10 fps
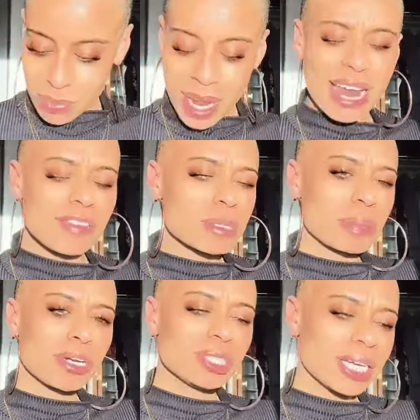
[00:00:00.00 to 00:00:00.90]
And this
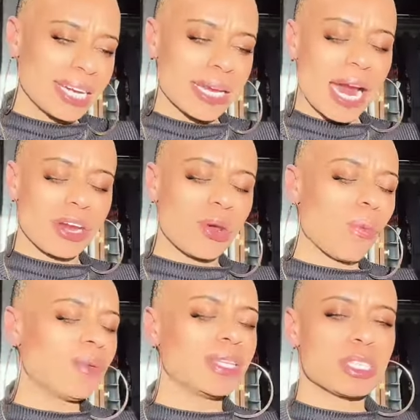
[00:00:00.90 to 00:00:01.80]
person had gotten
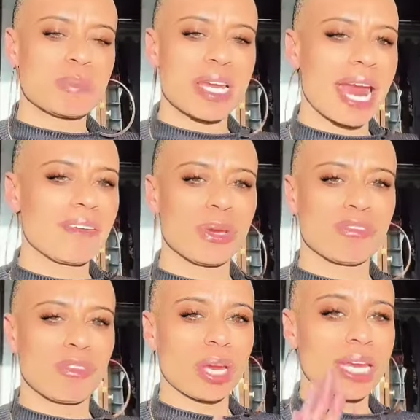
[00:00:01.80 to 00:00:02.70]
away with this behavior
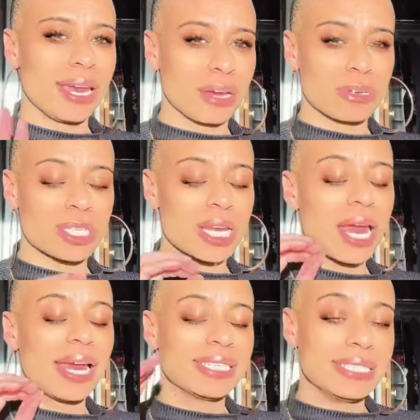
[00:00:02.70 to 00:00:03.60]
for years,
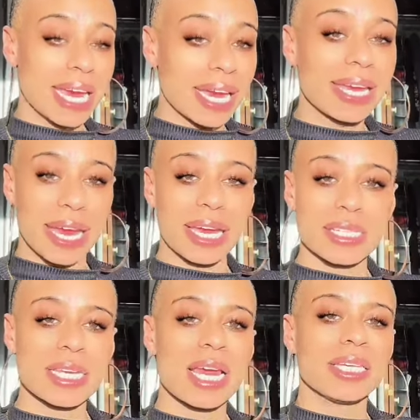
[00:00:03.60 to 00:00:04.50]

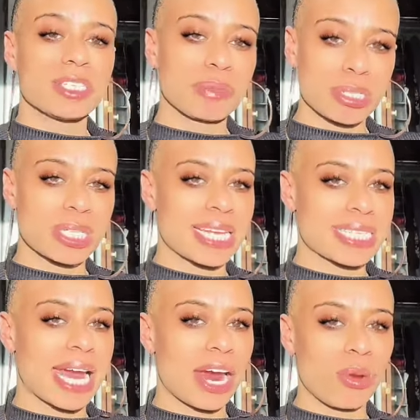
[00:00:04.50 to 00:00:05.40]
decades. This person has
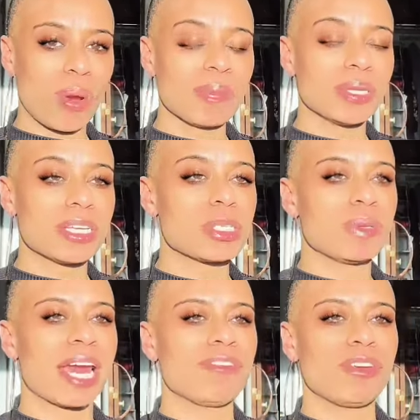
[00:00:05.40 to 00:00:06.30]
gotten away with this
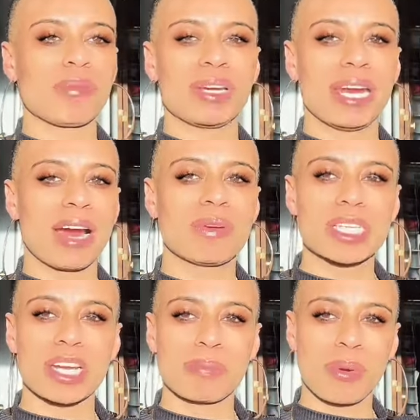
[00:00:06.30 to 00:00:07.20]
behavior, but now it's
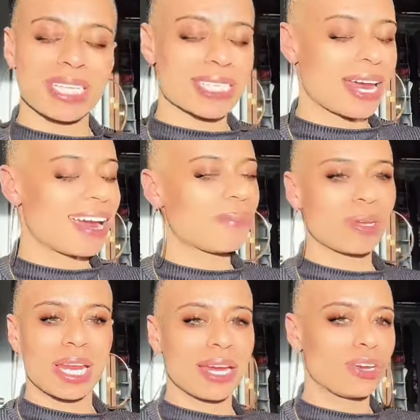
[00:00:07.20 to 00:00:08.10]
at a point in time where
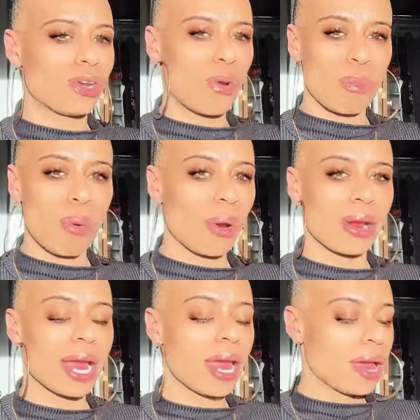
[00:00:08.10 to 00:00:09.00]
like no more.
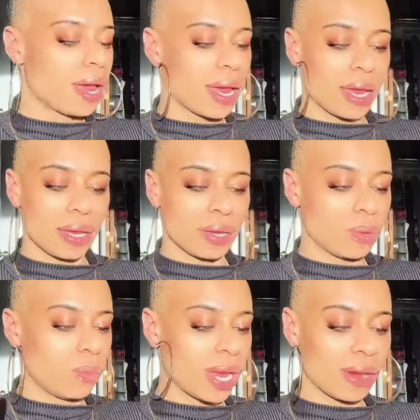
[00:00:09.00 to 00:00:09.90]

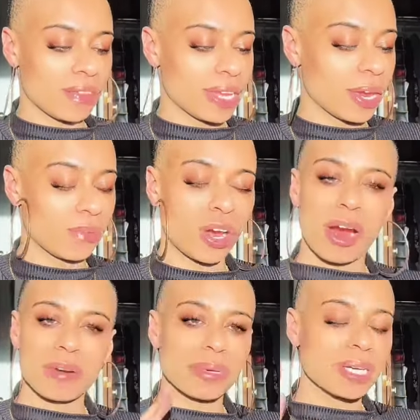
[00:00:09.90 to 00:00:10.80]
We are in the year of
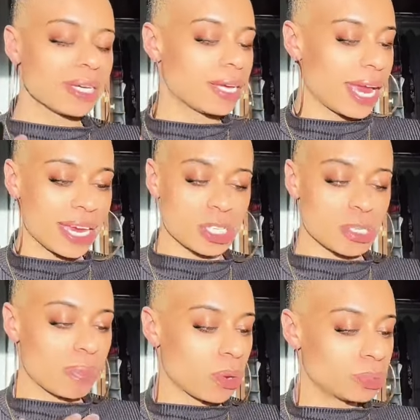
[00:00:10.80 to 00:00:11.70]
karma,
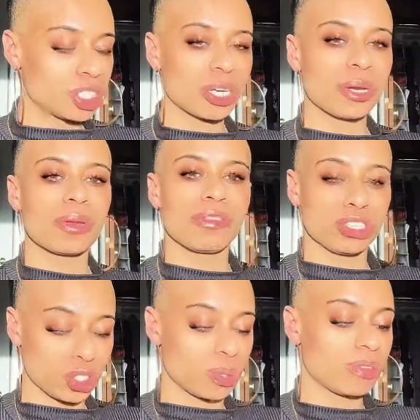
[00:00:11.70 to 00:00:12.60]
exposure, the
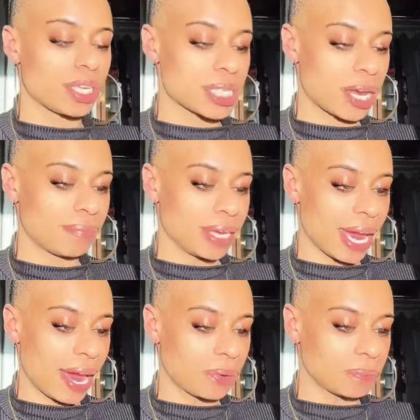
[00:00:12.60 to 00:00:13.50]
truth is coming
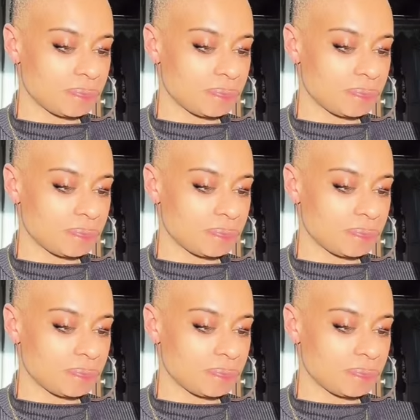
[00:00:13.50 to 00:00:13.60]
out.